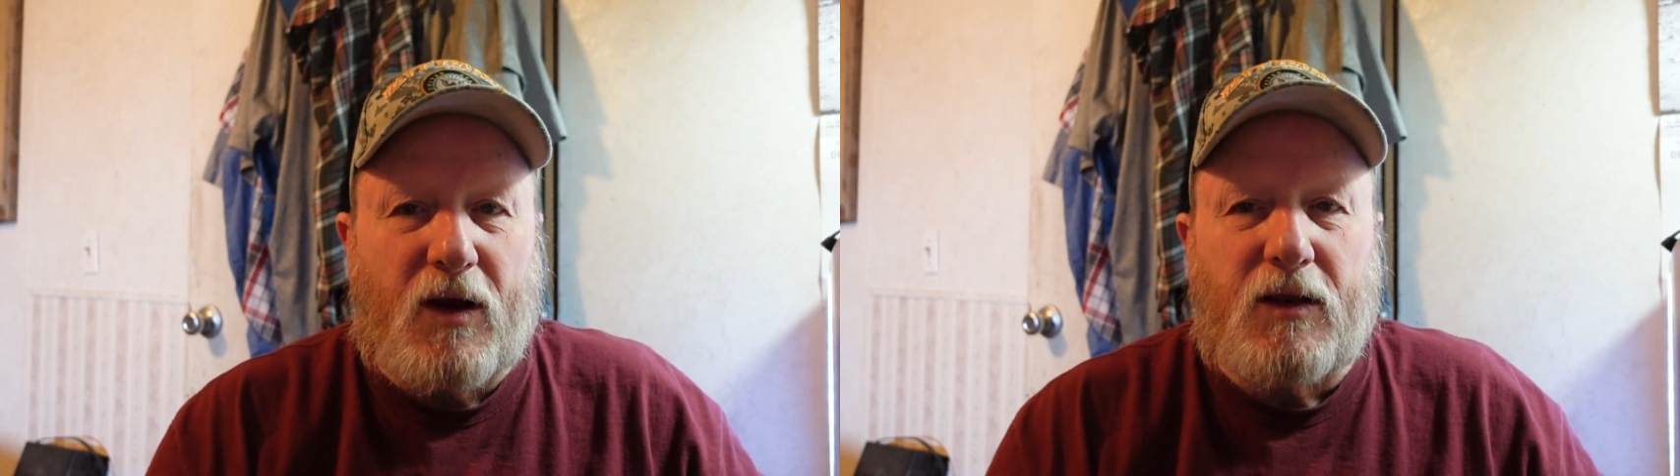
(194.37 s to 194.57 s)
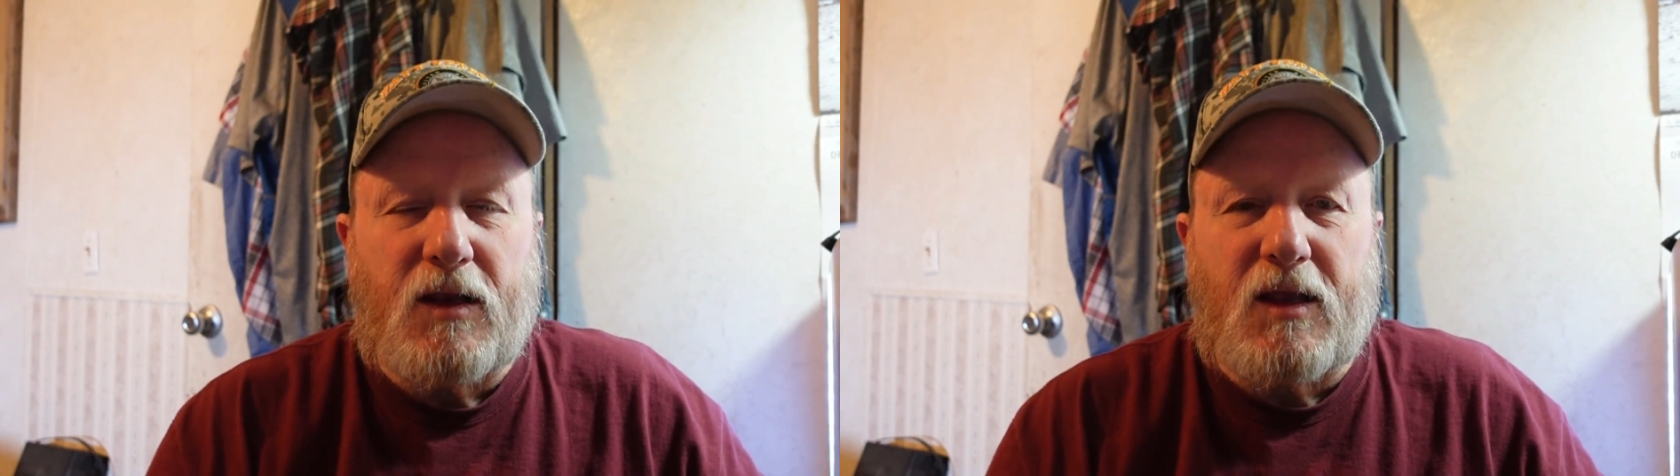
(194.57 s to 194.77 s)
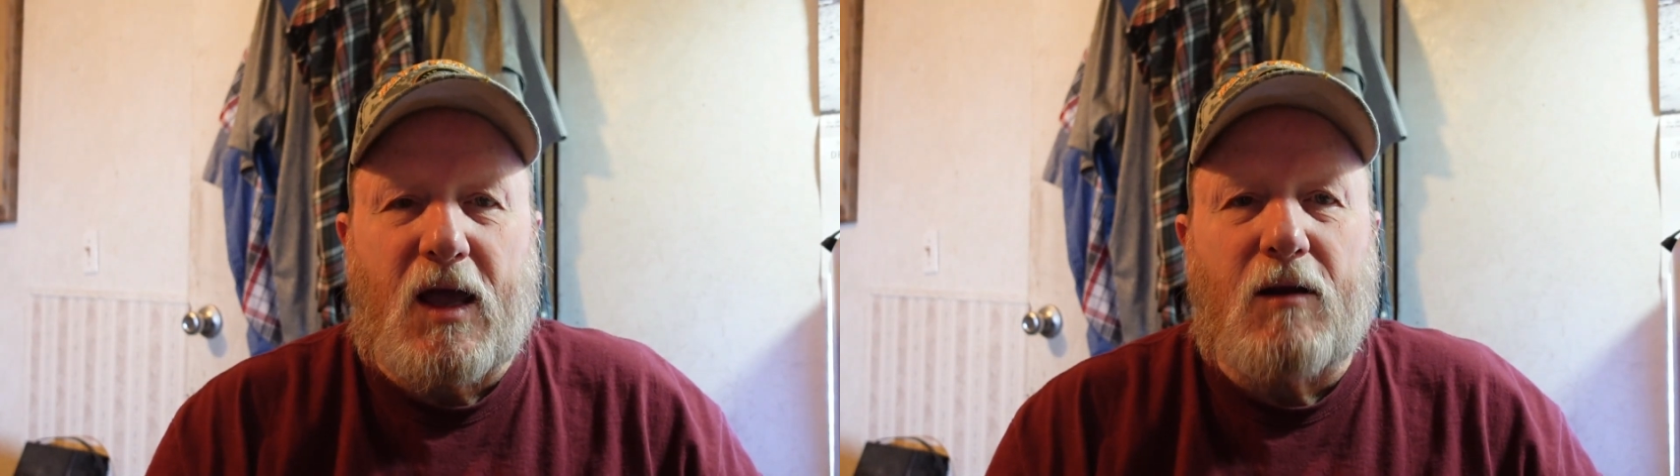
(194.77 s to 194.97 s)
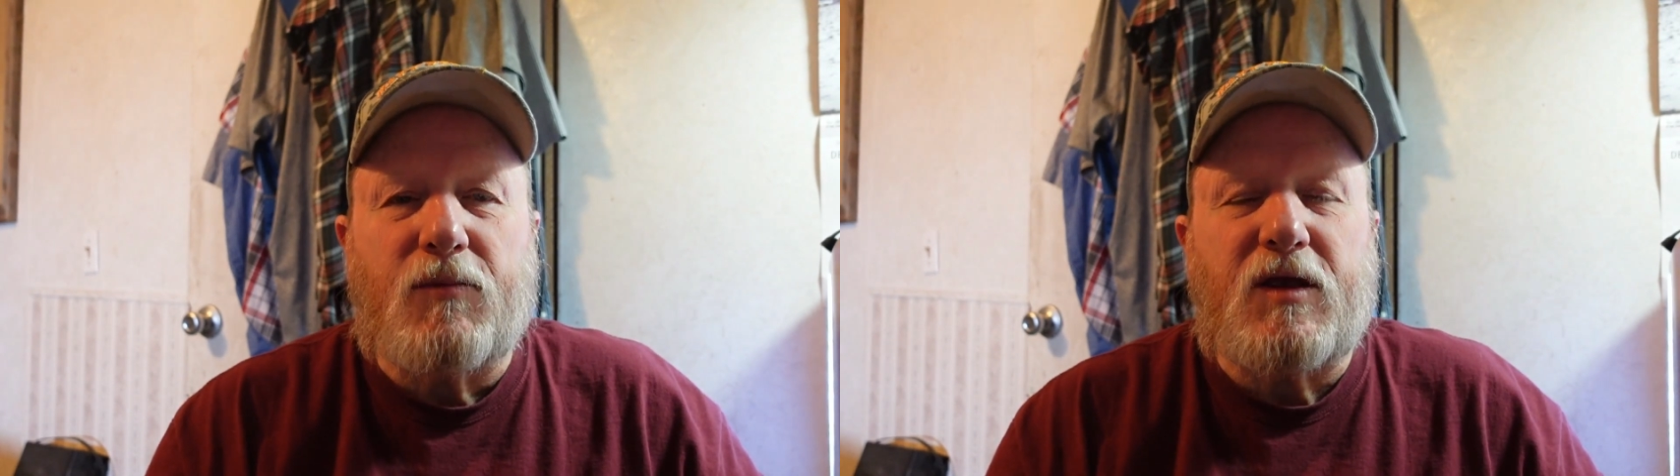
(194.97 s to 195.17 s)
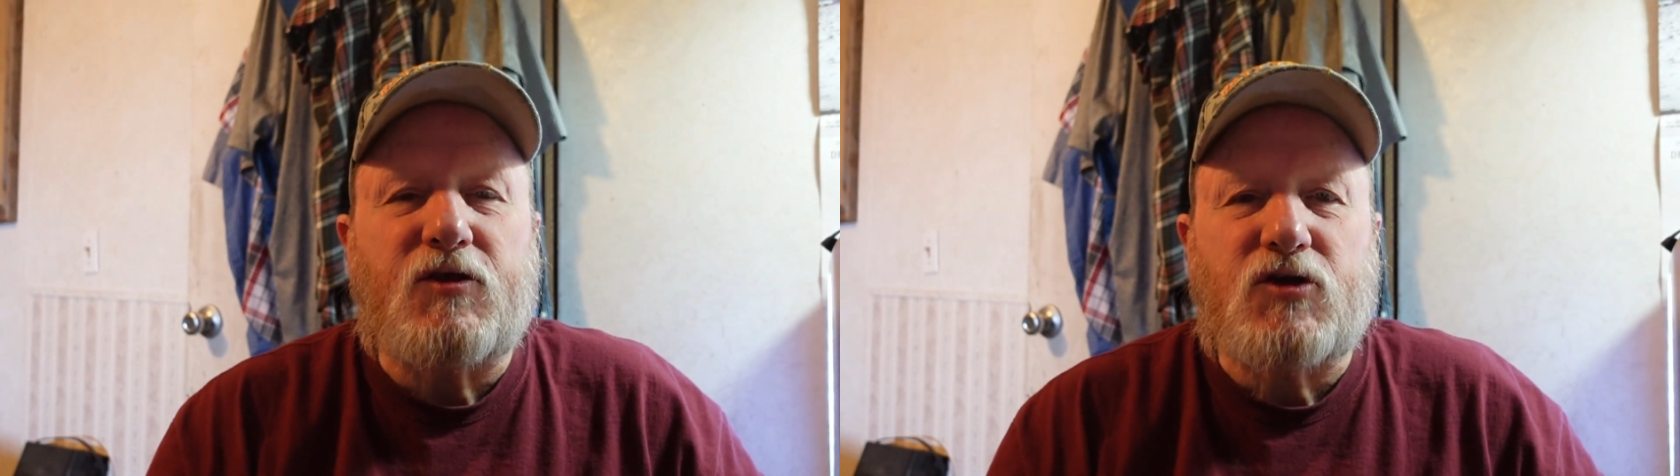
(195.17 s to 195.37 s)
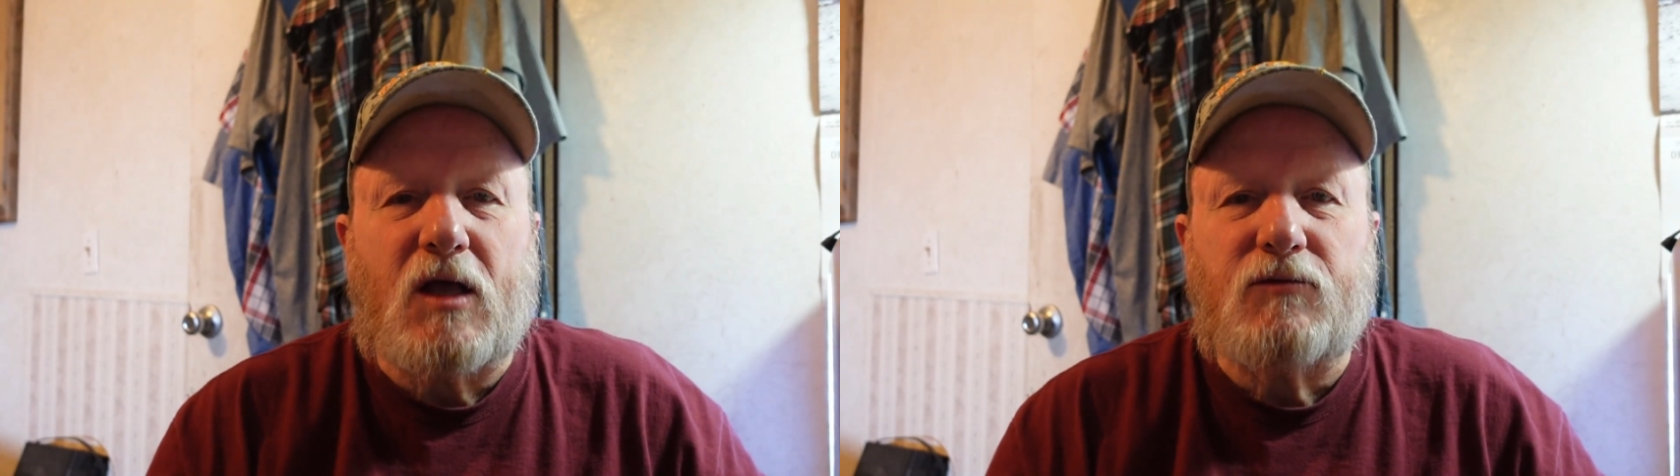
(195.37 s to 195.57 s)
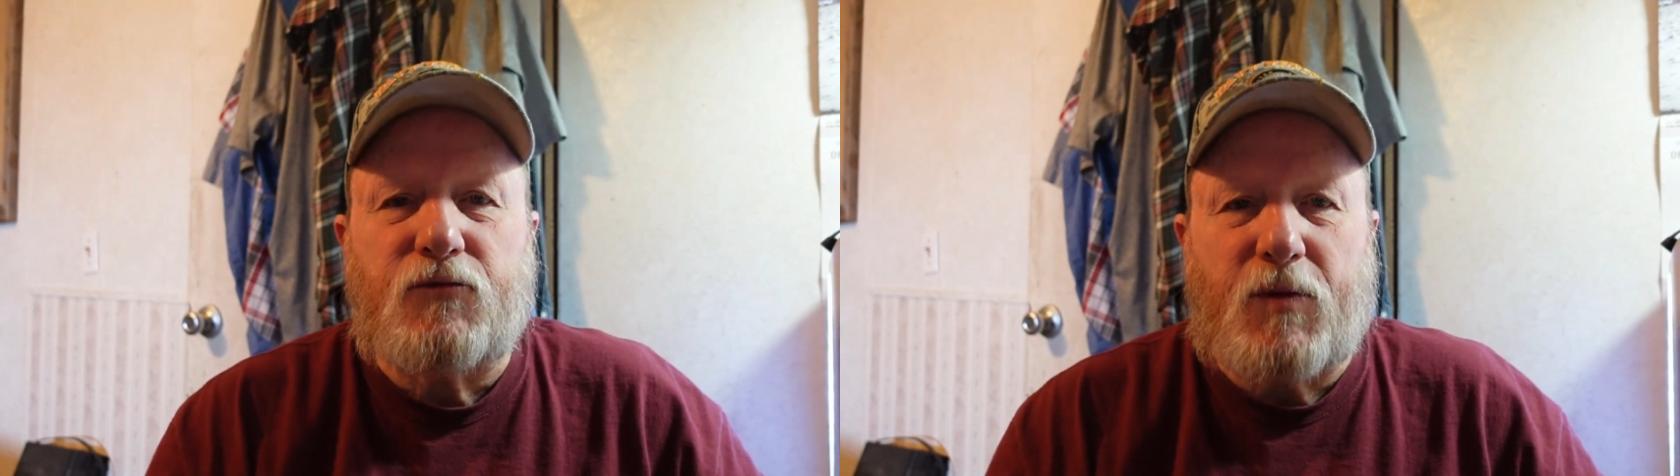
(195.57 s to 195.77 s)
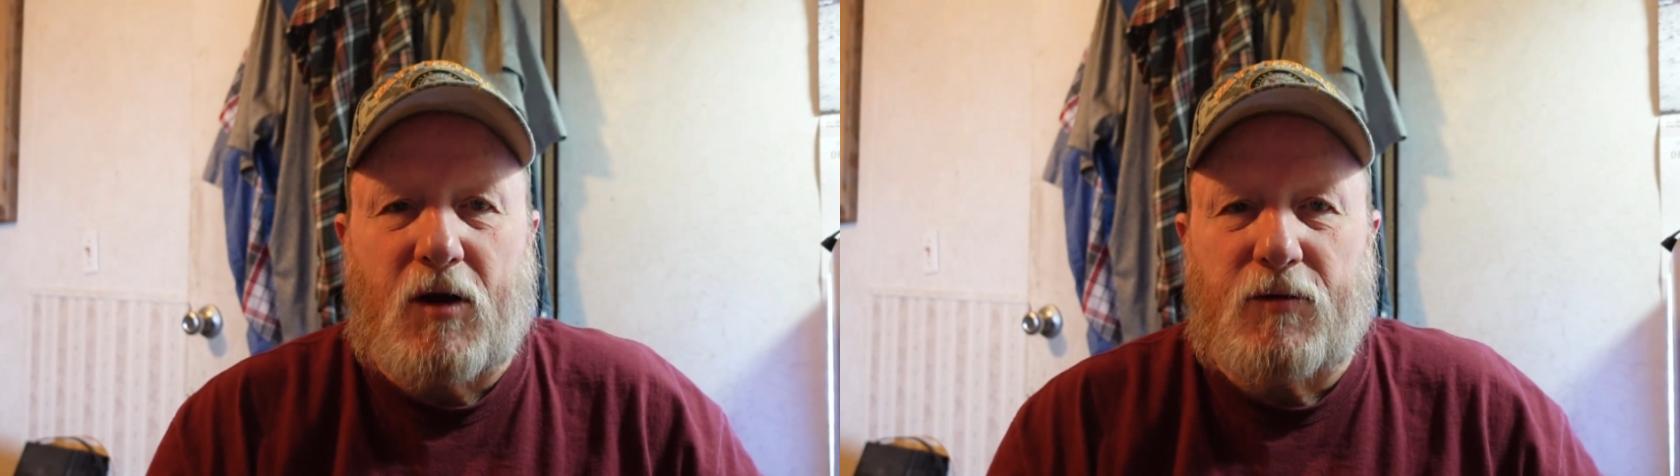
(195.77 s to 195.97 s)
and he got them, but he
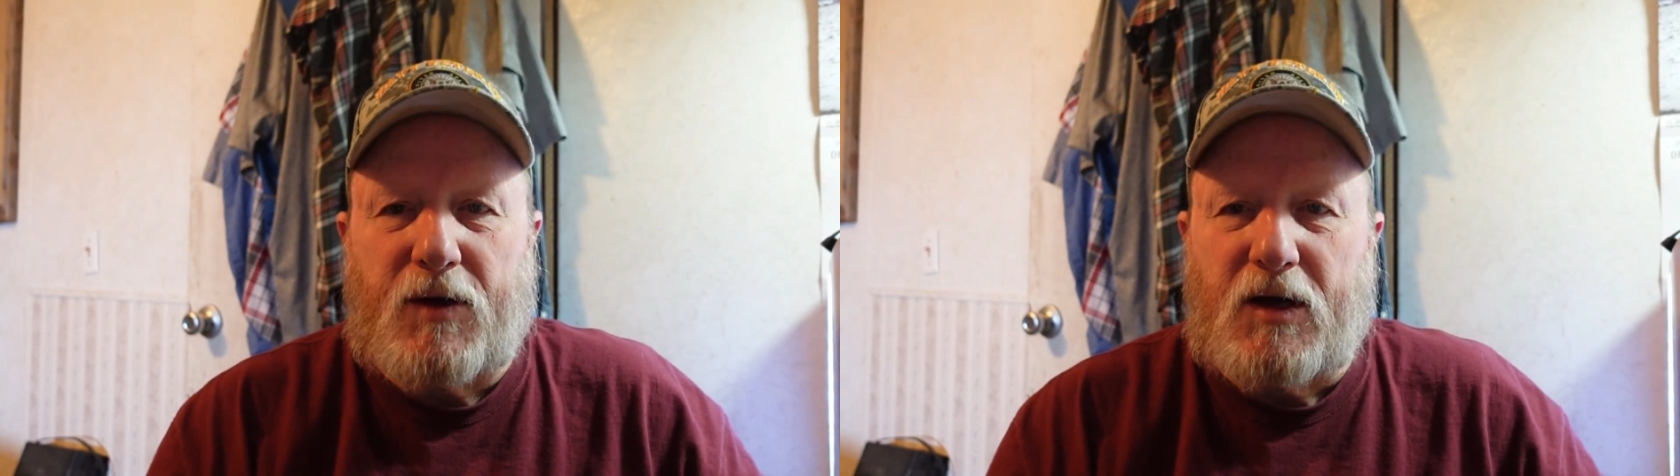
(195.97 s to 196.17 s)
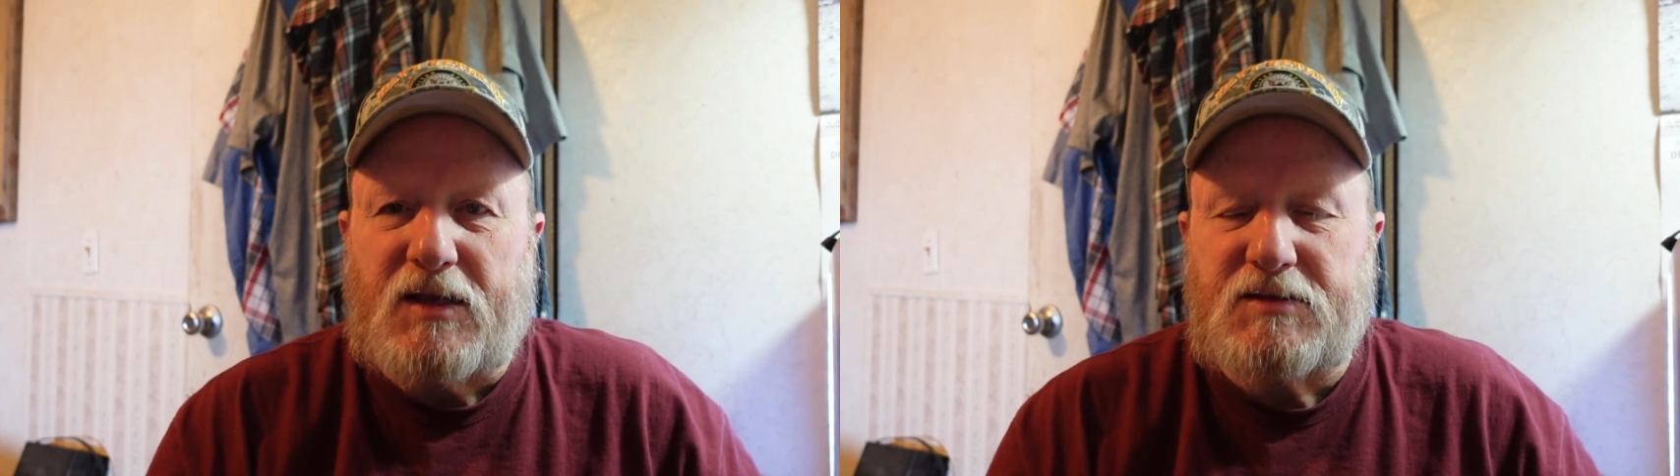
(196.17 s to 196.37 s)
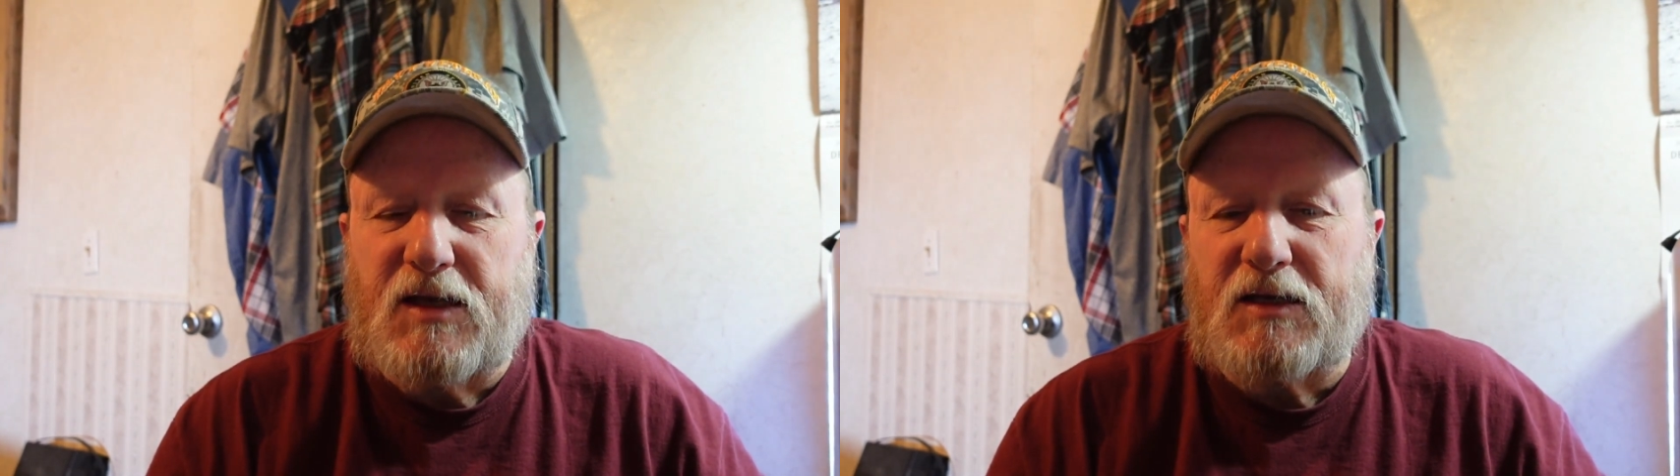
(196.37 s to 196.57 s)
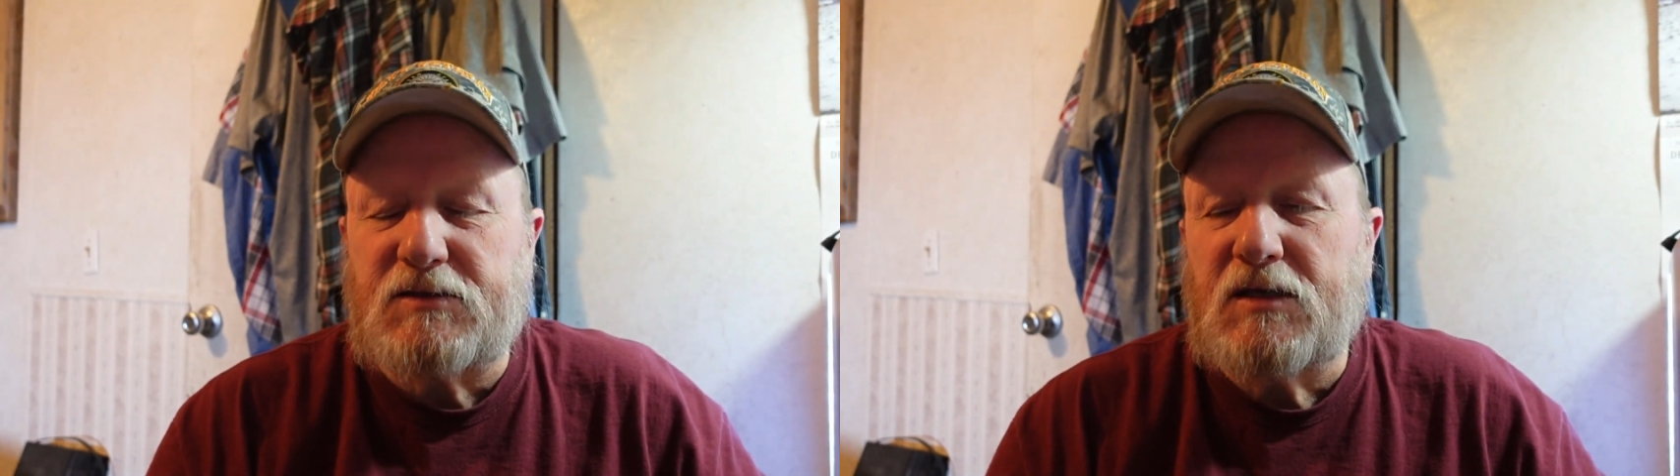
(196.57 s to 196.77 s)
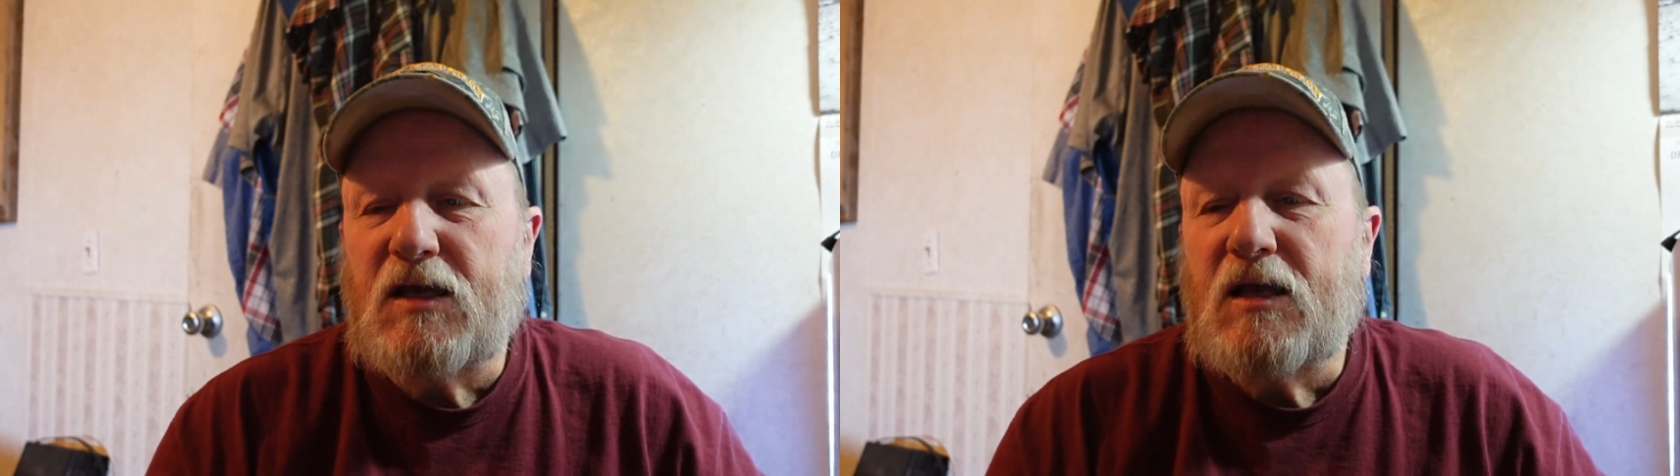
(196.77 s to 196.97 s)
shot paradise ducks.